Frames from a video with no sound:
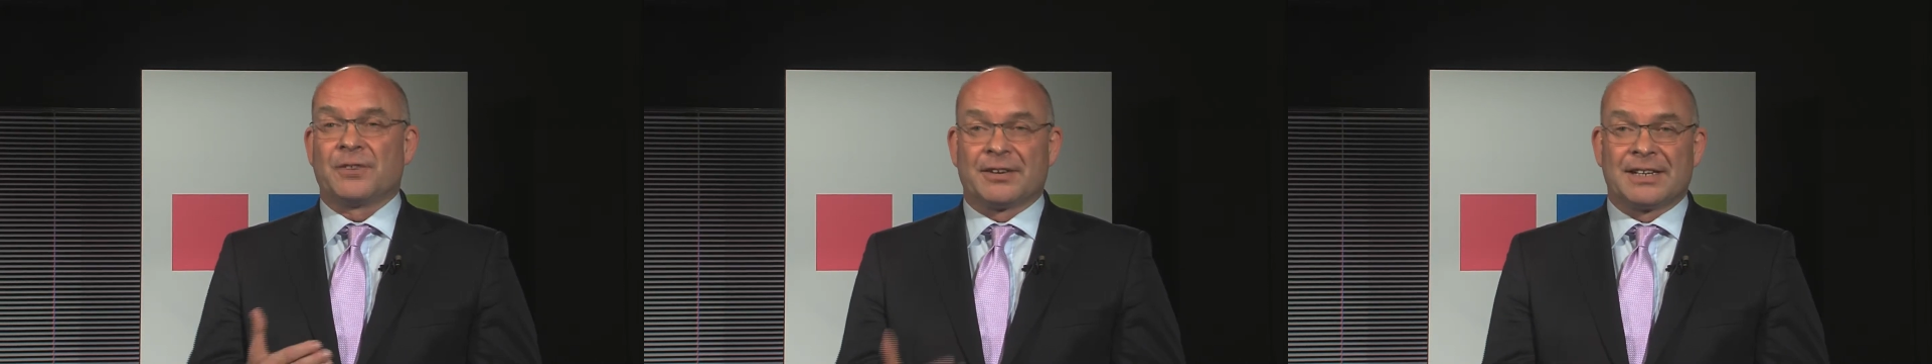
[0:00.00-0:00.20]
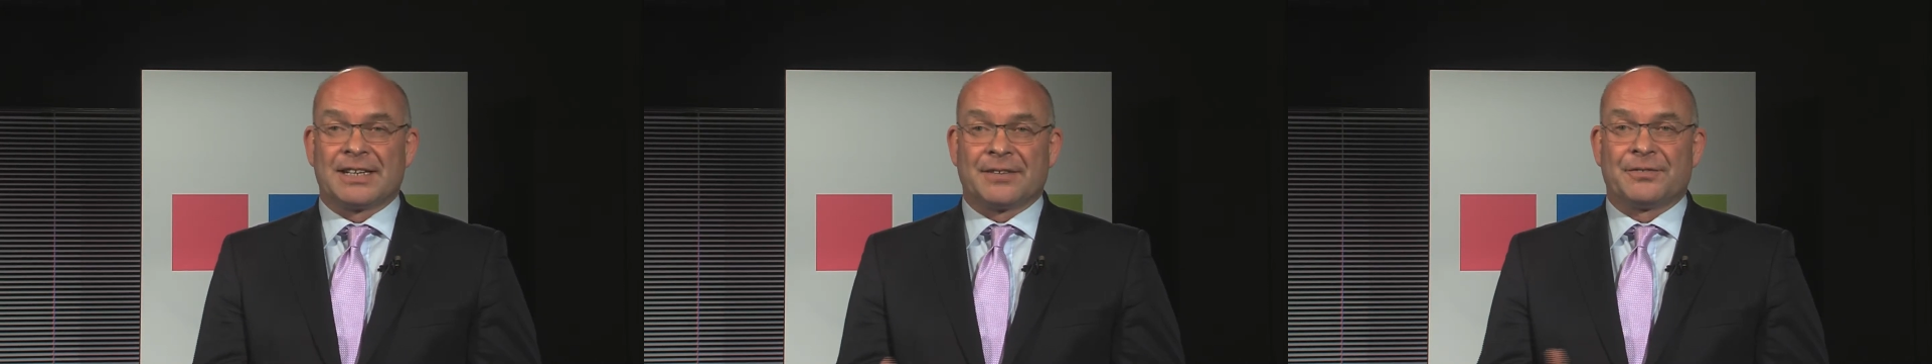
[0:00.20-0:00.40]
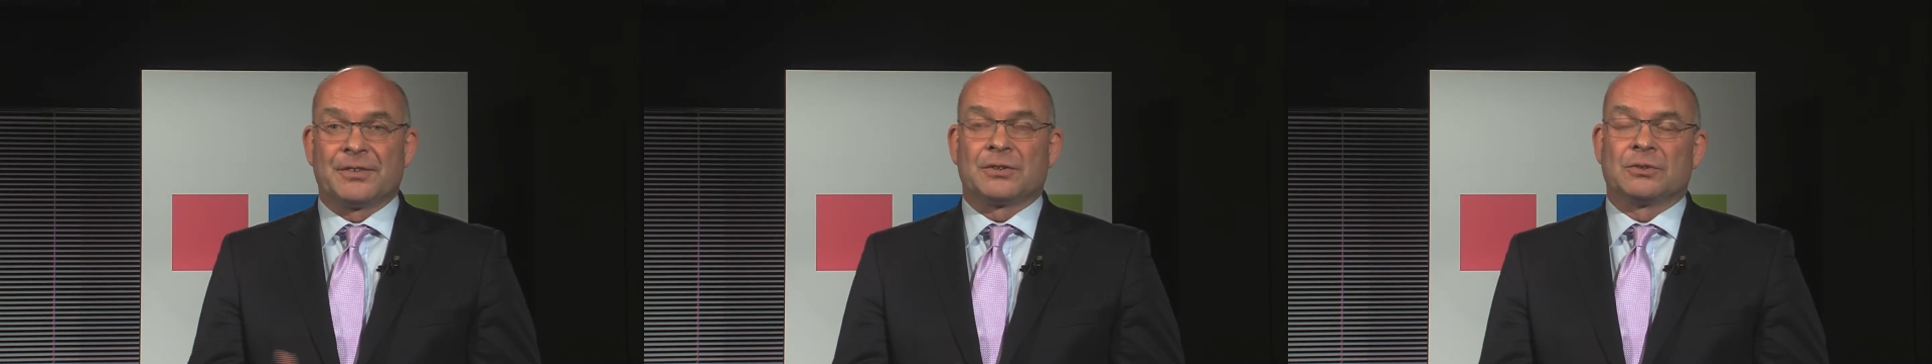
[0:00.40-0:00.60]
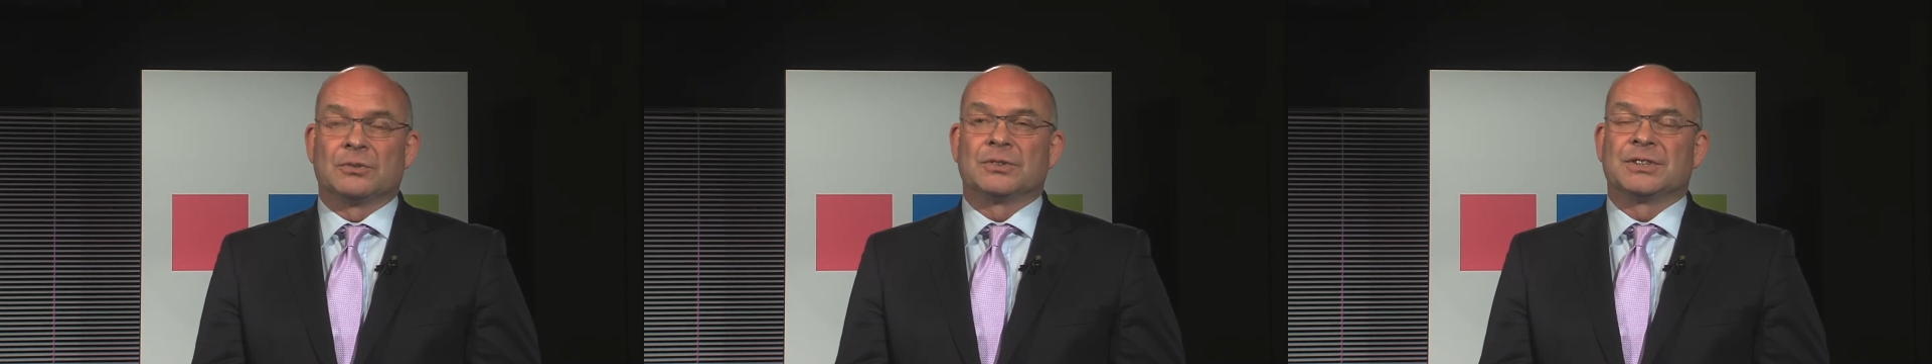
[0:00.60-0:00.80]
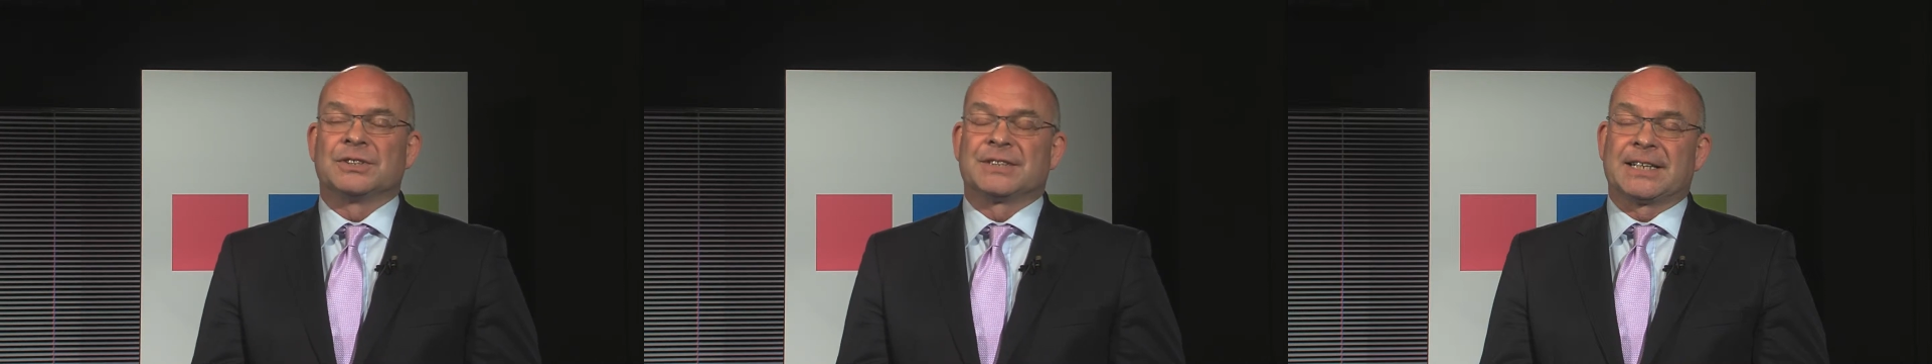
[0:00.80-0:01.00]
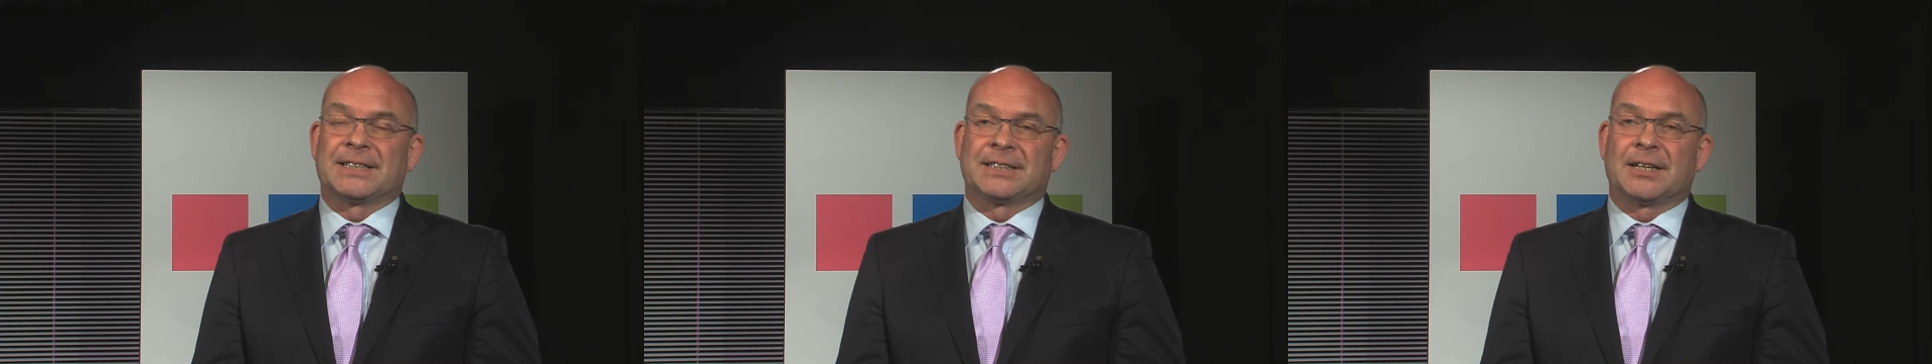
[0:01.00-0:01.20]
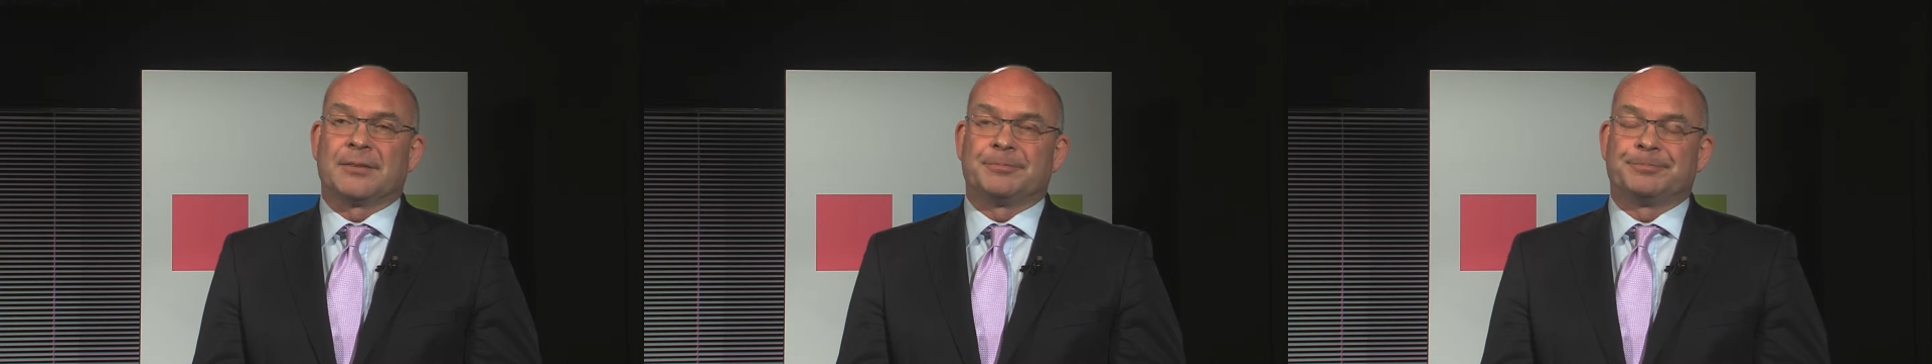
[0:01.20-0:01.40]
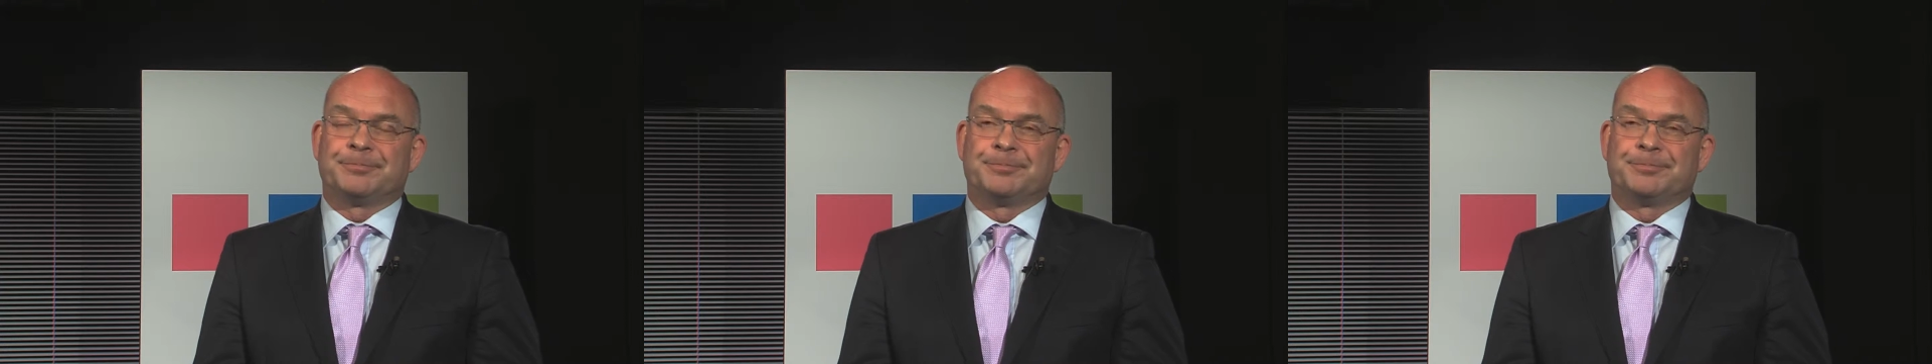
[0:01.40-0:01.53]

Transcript: very difficult to set up.